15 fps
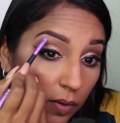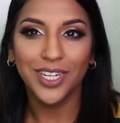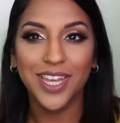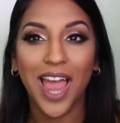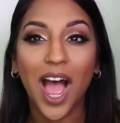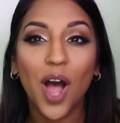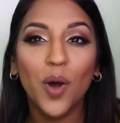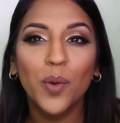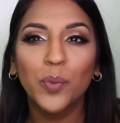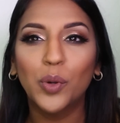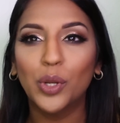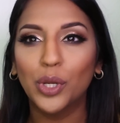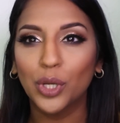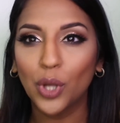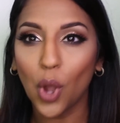Now I'm
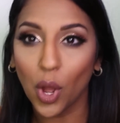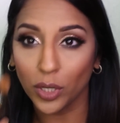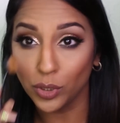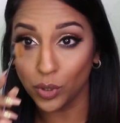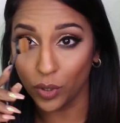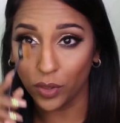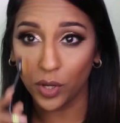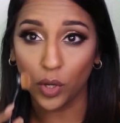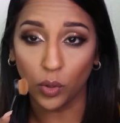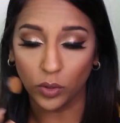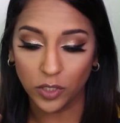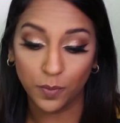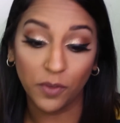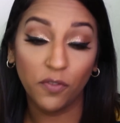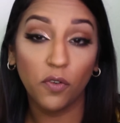going to contour the
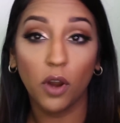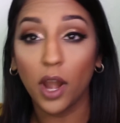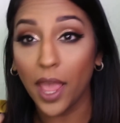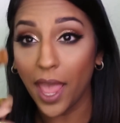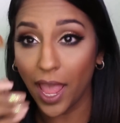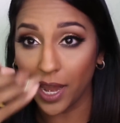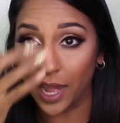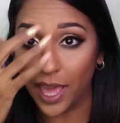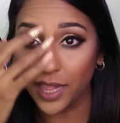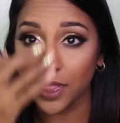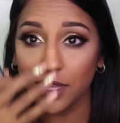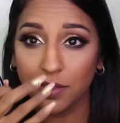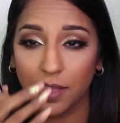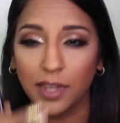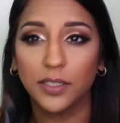nose. Before I highlight
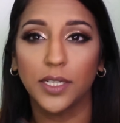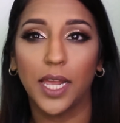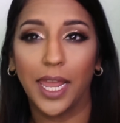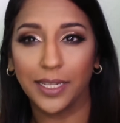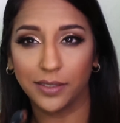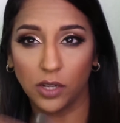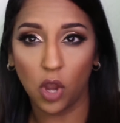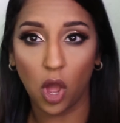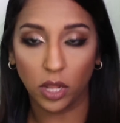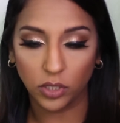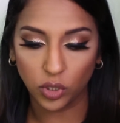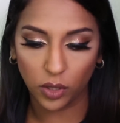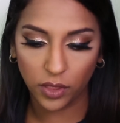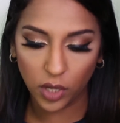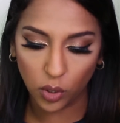the center, I like to
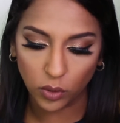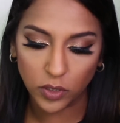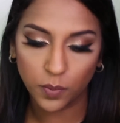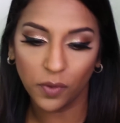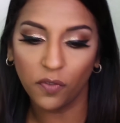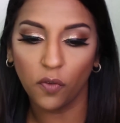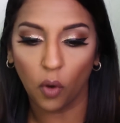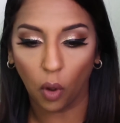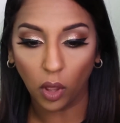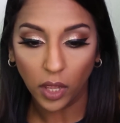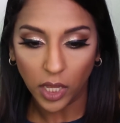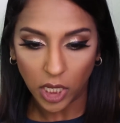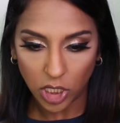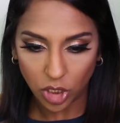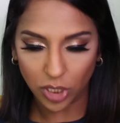contour the nose before,
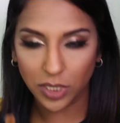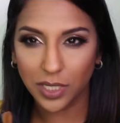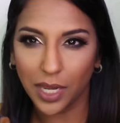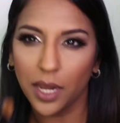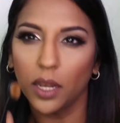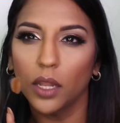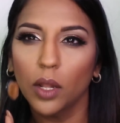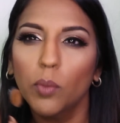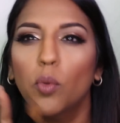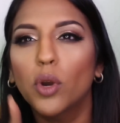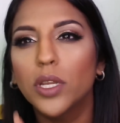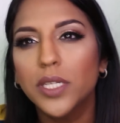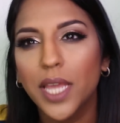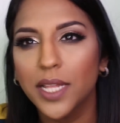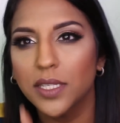just to get a little
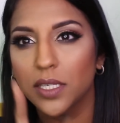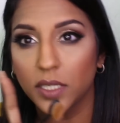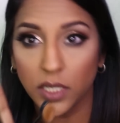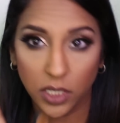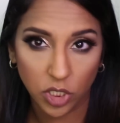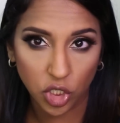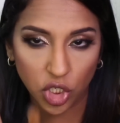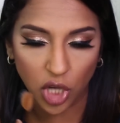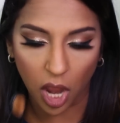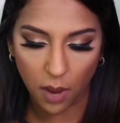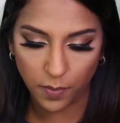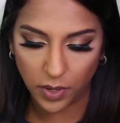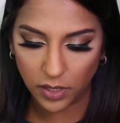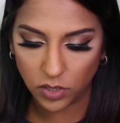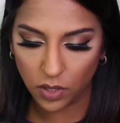more intensity and
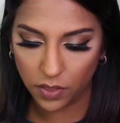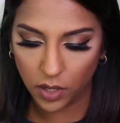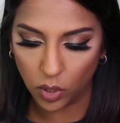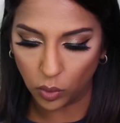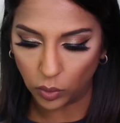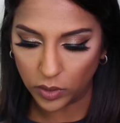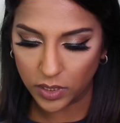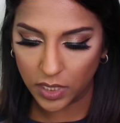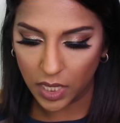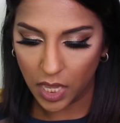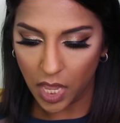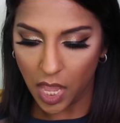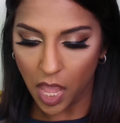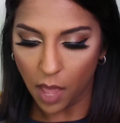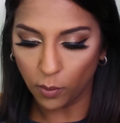sharpness on the nose.
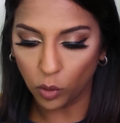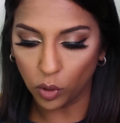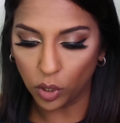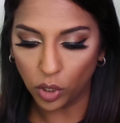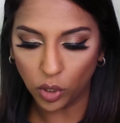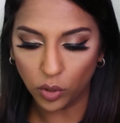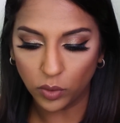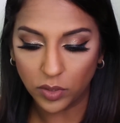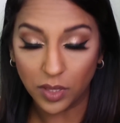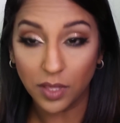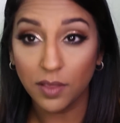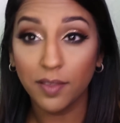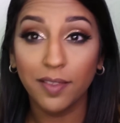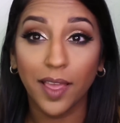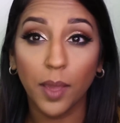I'm going to use the
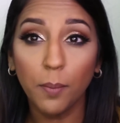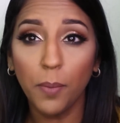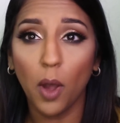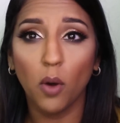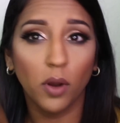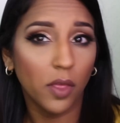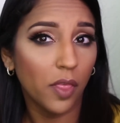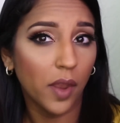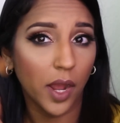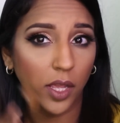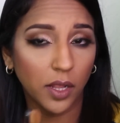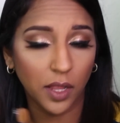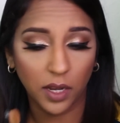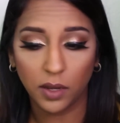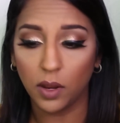same powder that
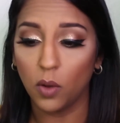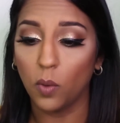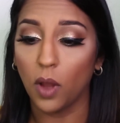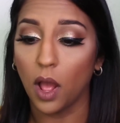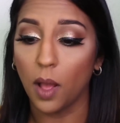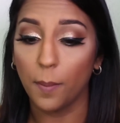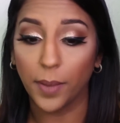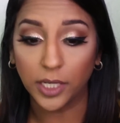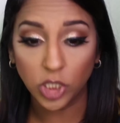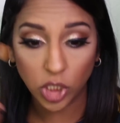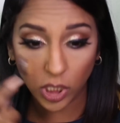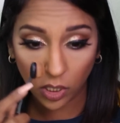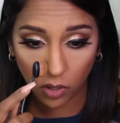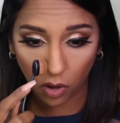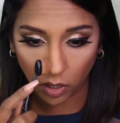I did my
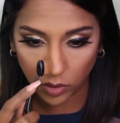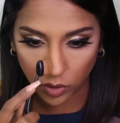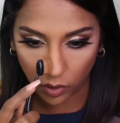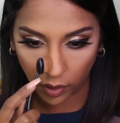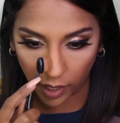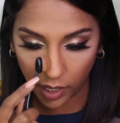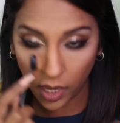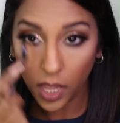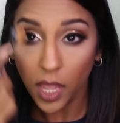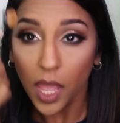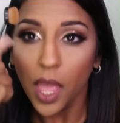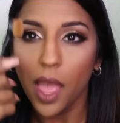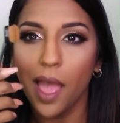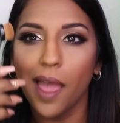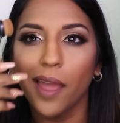cheek contouring,
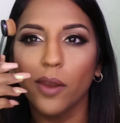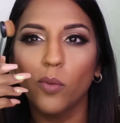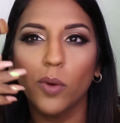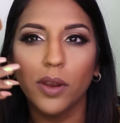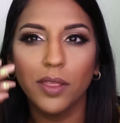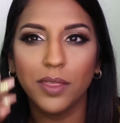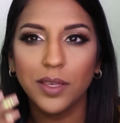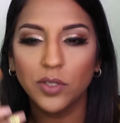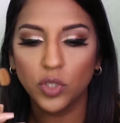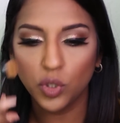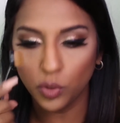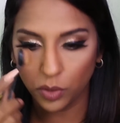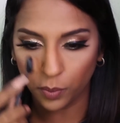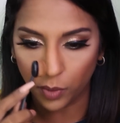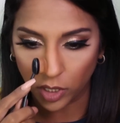and one of these
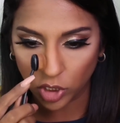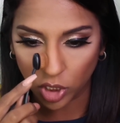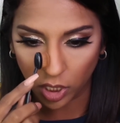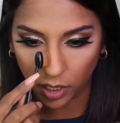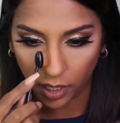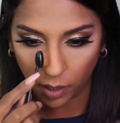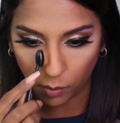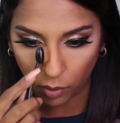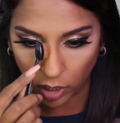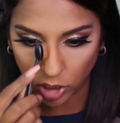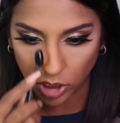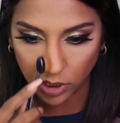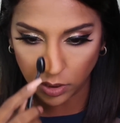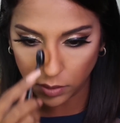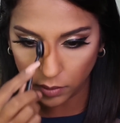toothbrush looking
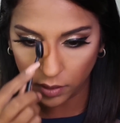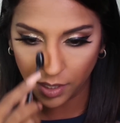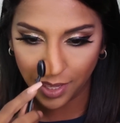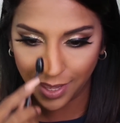brushes.